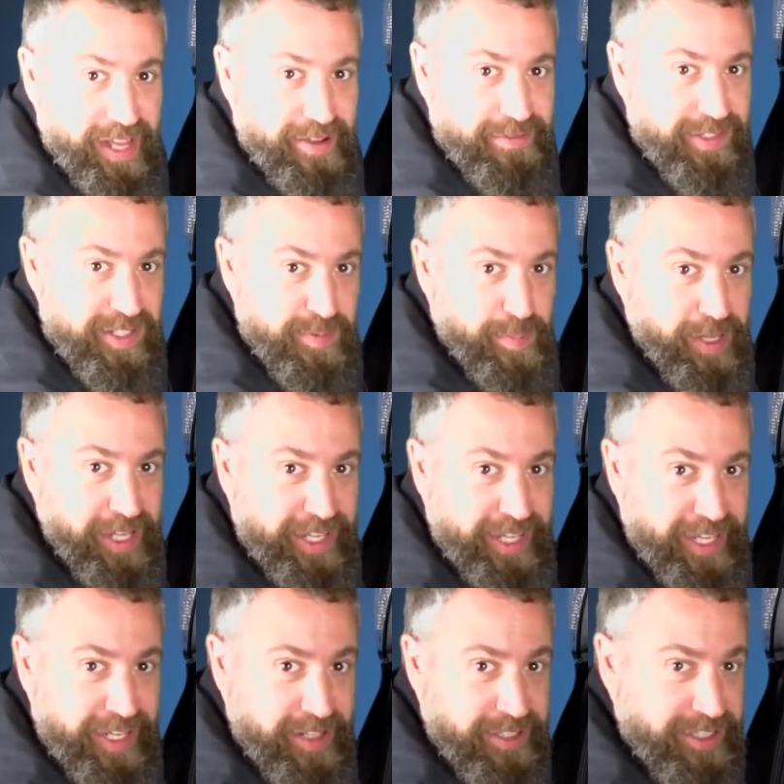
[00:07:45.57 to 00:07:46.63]
left is
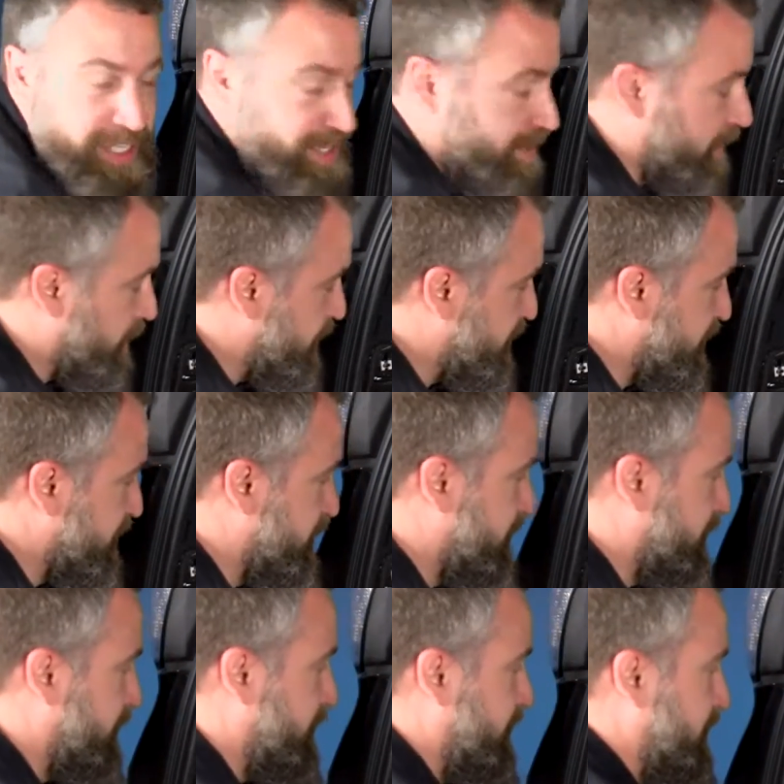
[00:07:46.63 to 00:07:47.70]
plugging in our T-harnesses.